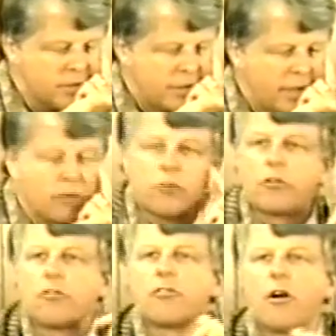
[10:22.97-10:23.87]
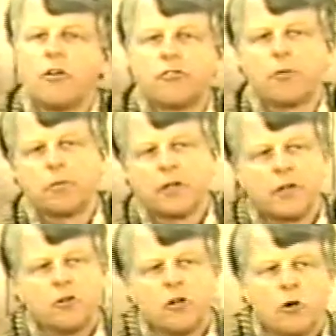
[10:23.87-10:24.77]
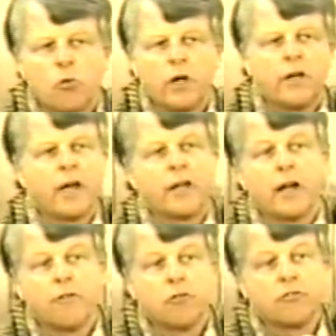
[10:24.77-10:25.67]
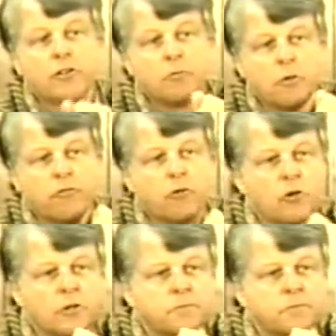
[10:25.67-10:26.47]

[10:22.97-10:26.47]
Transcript: and Luther saw something that no one had ever seen before.